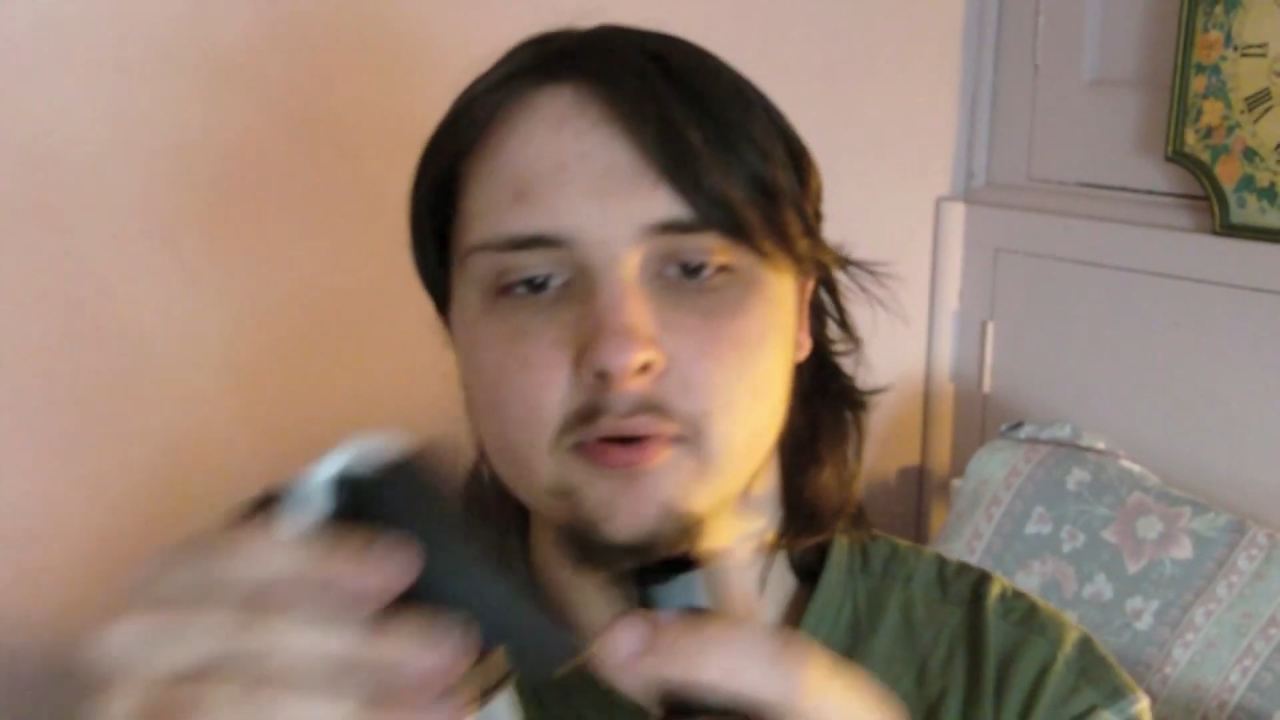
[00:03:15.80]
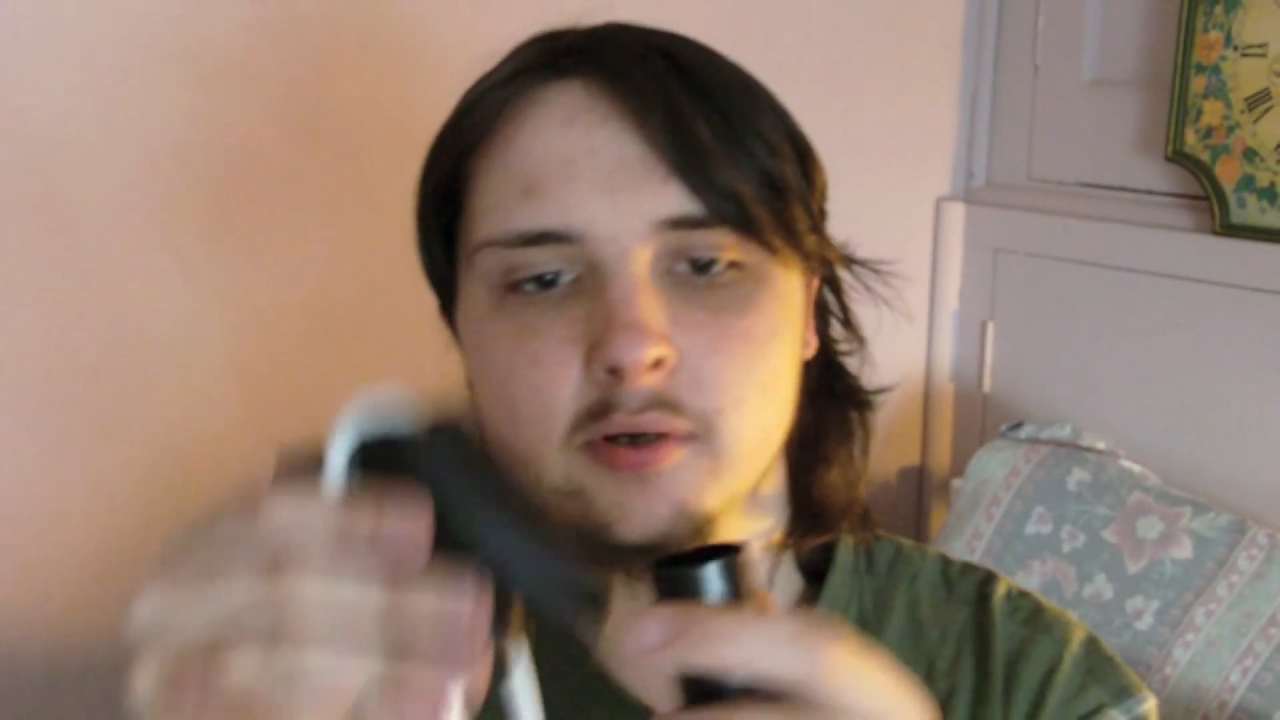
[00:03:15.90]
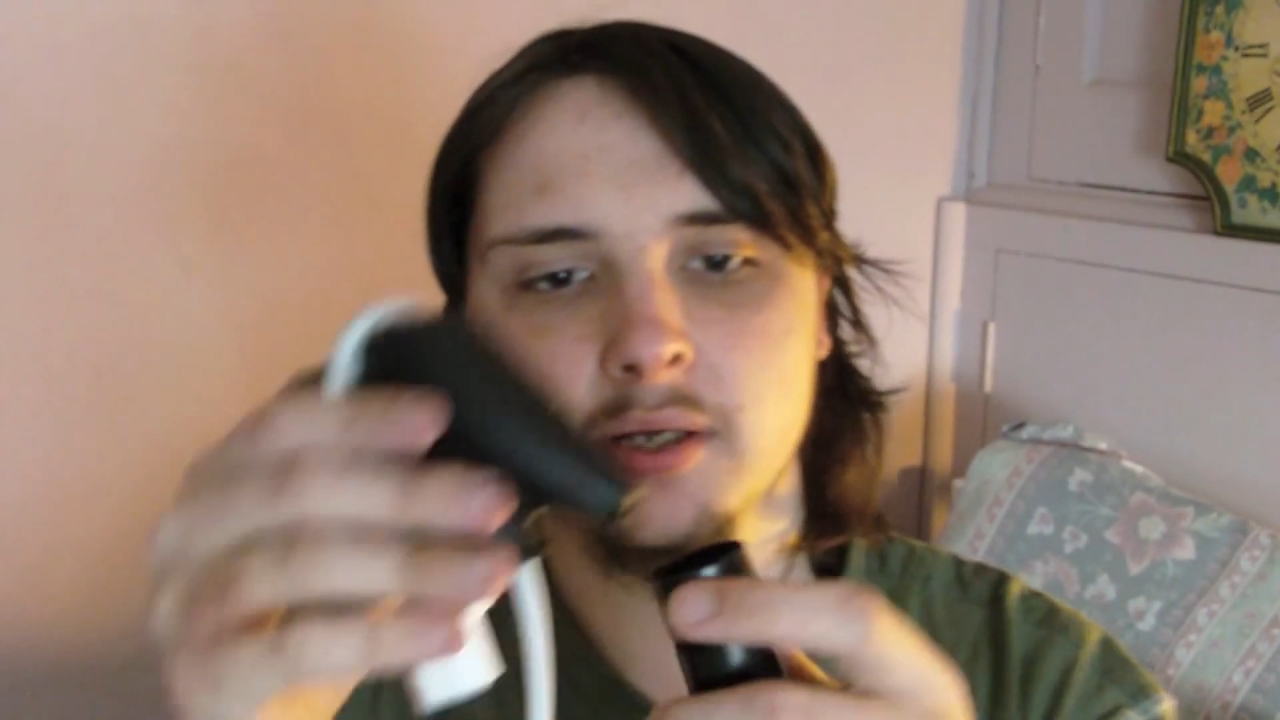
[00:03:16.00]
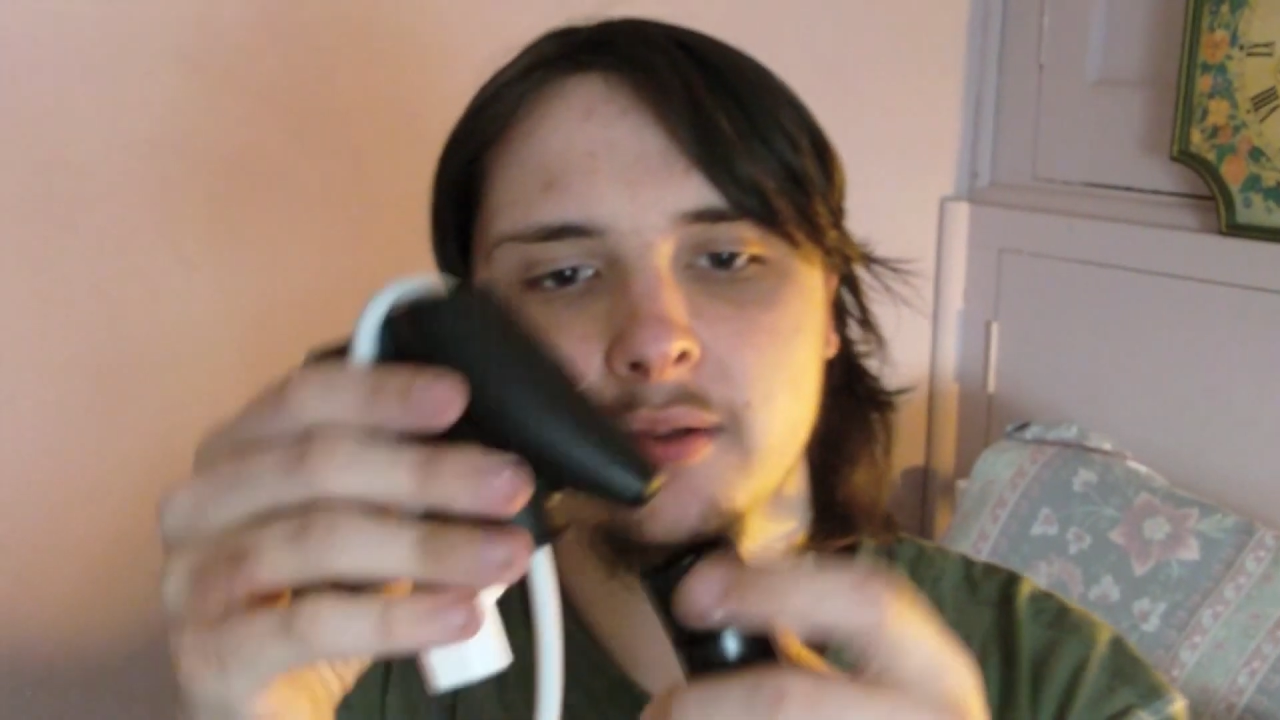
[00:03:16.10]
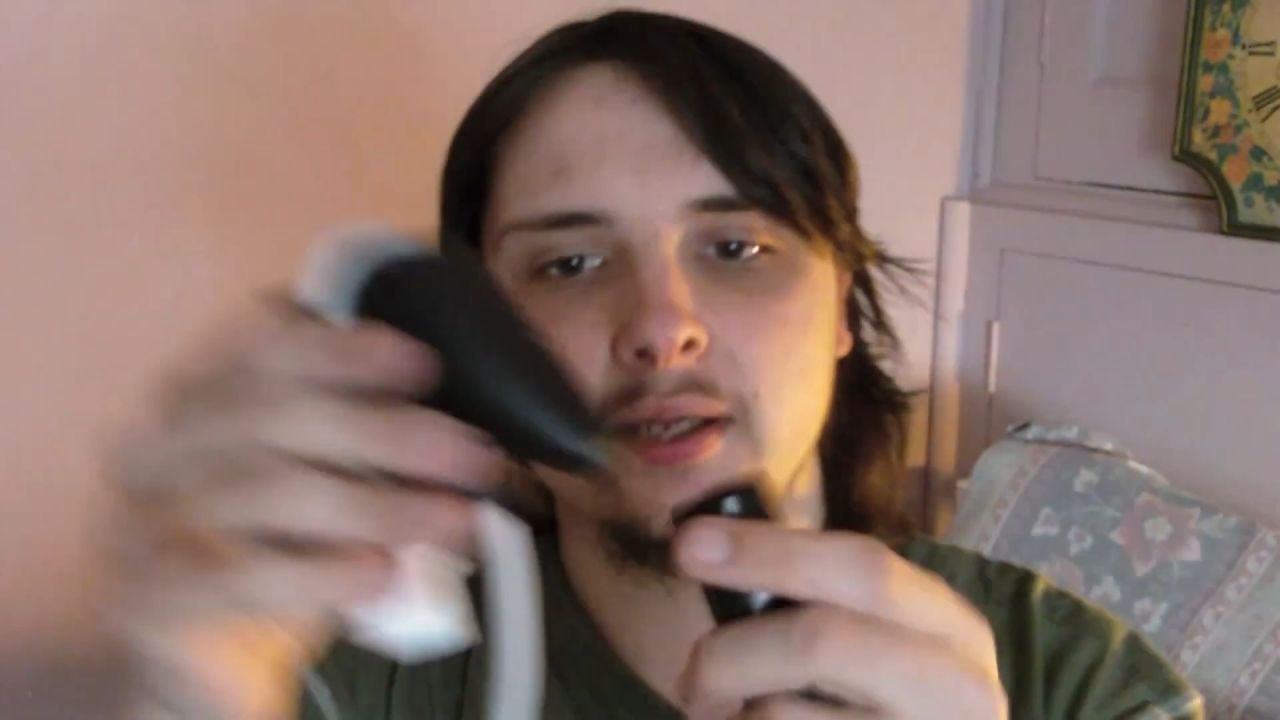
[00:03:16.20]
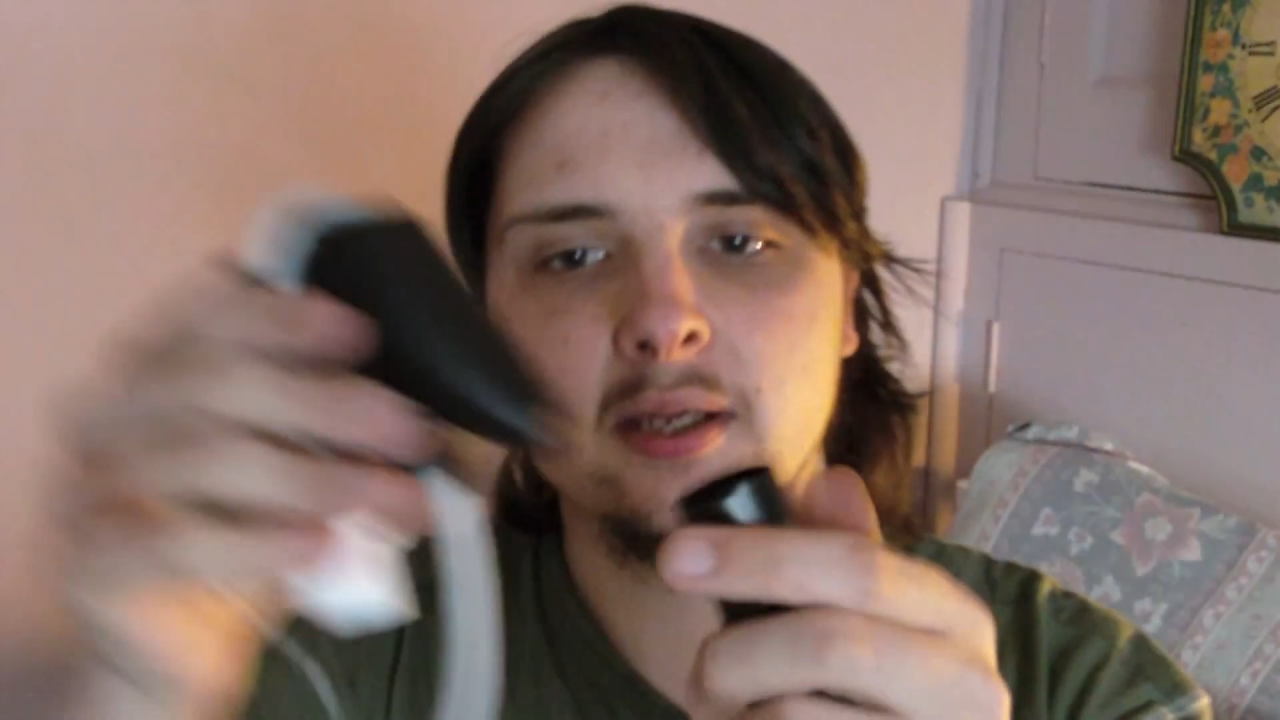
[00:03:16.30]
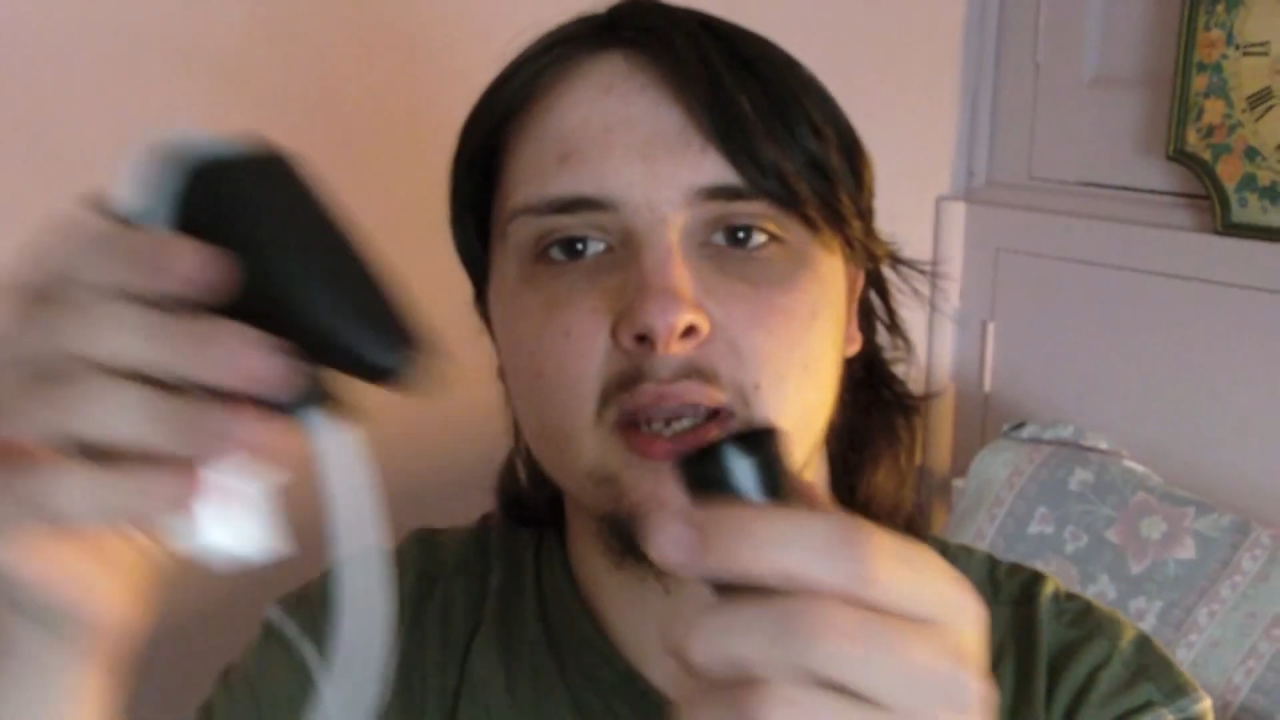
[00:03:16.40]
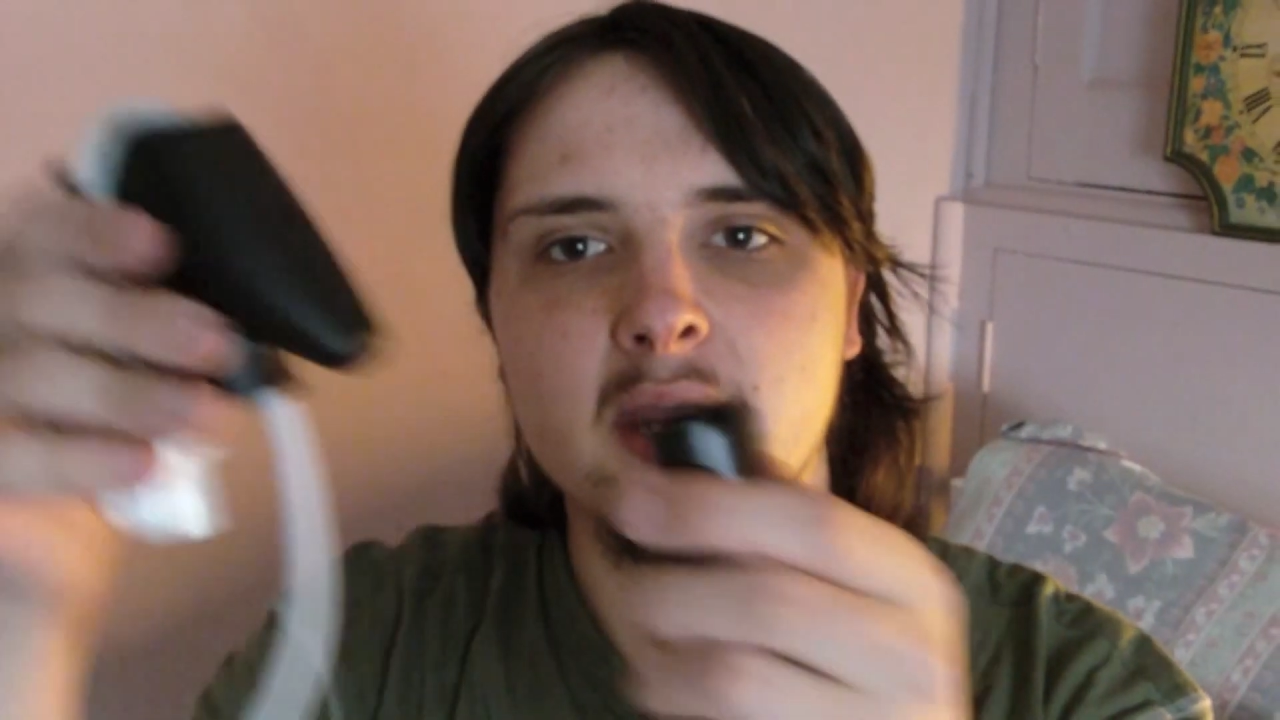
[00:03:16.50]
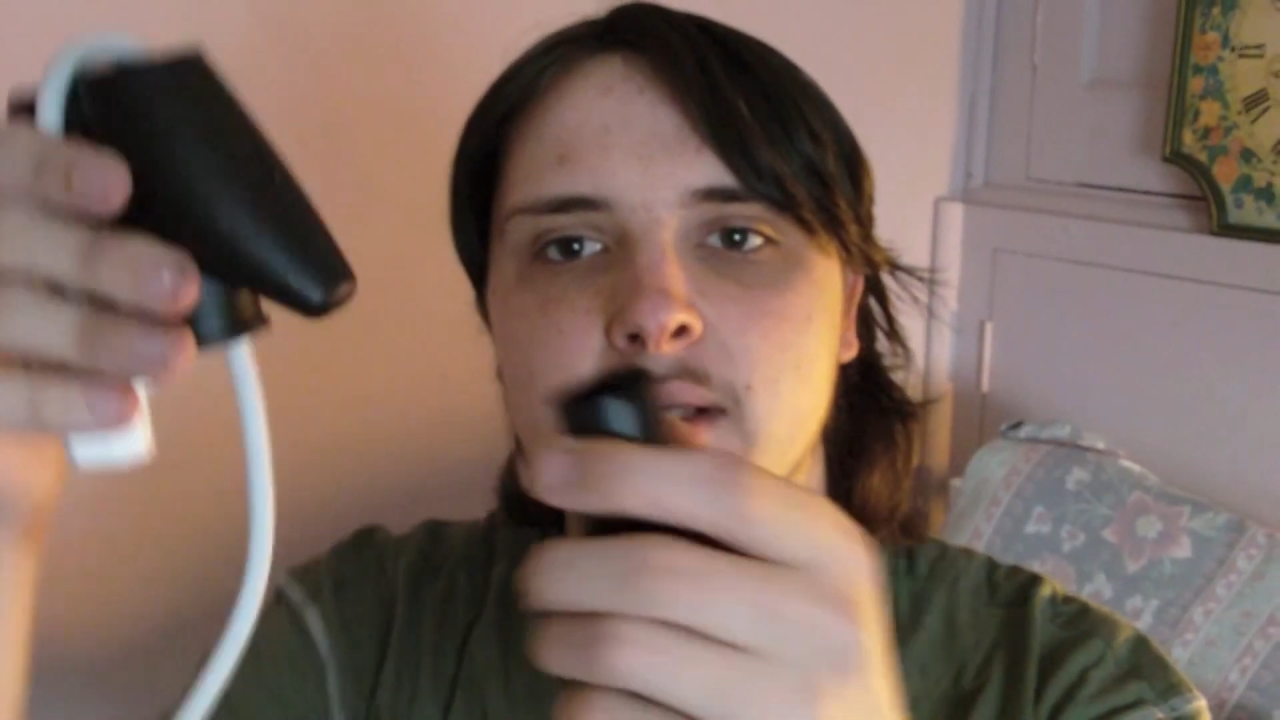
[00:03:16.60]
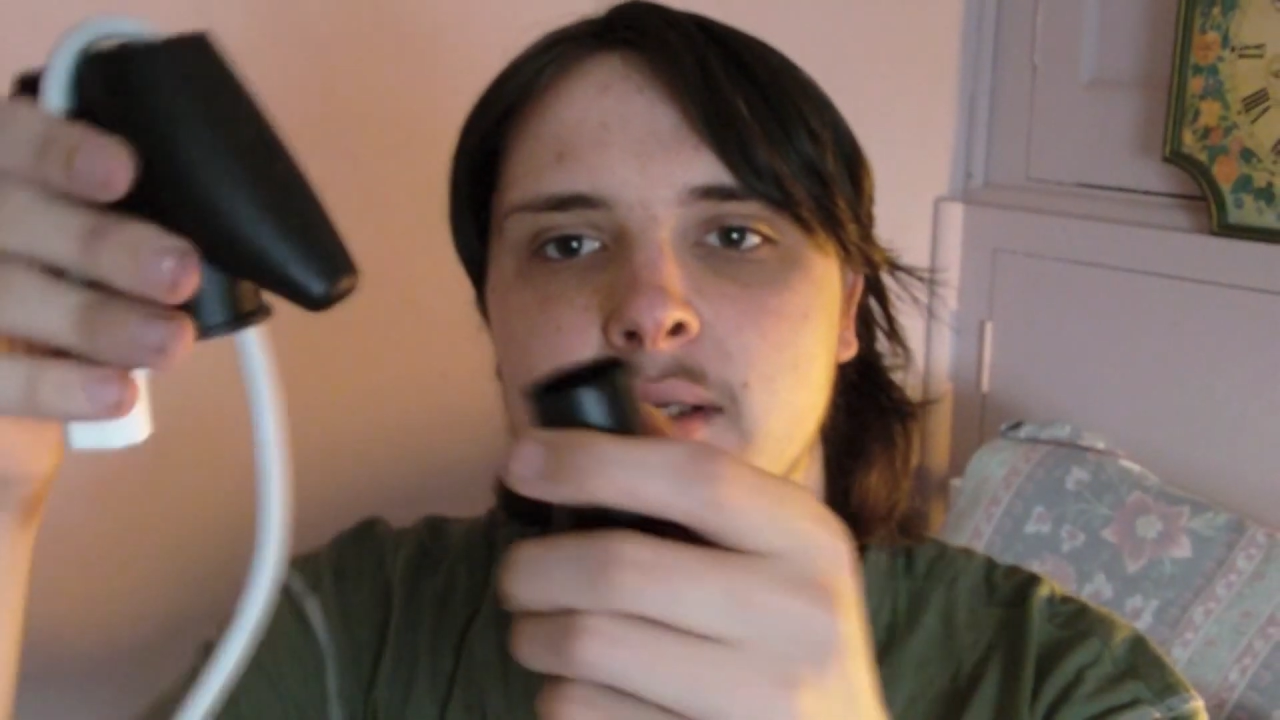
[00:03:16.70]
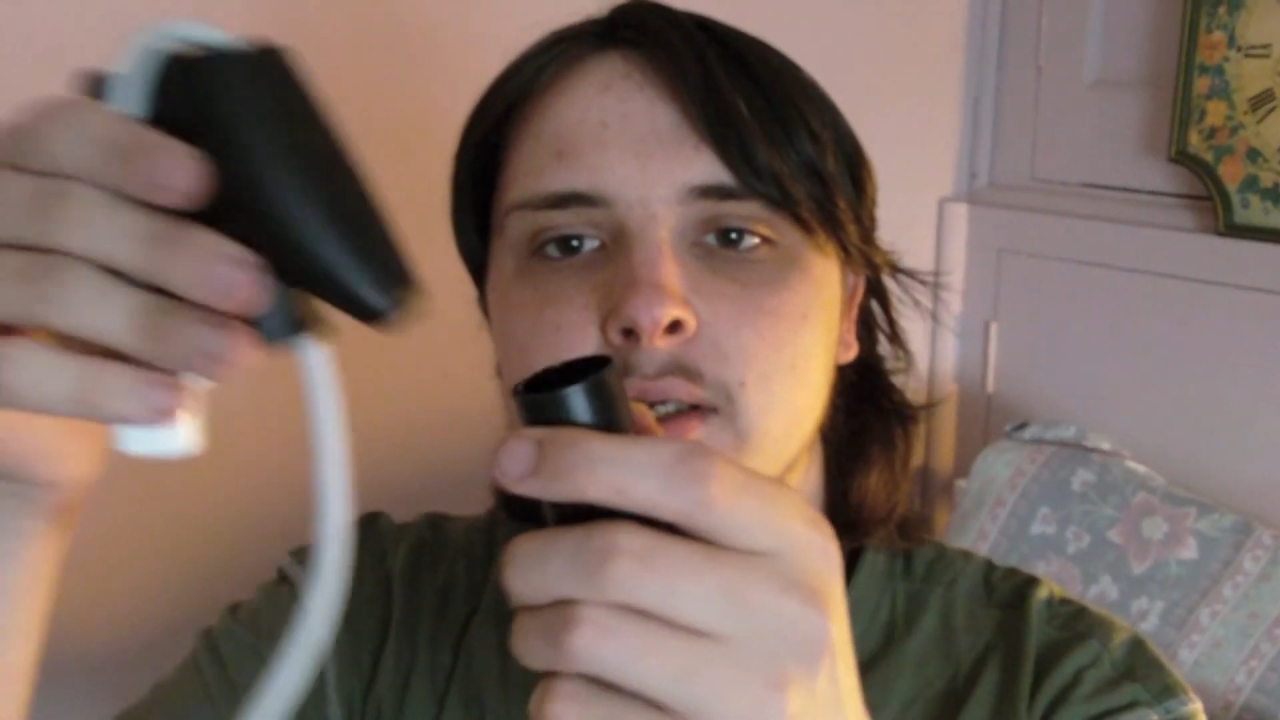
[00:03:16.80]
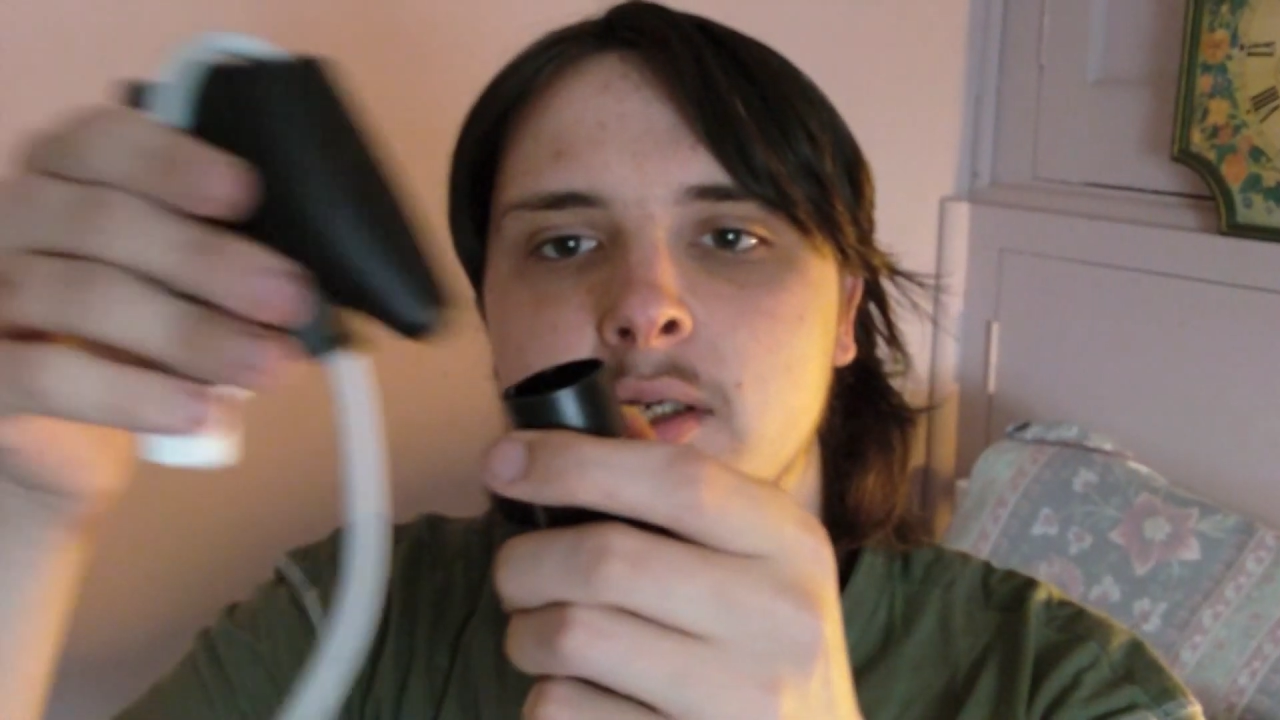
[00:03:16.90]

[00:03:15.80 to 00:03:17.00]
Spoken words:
thing again,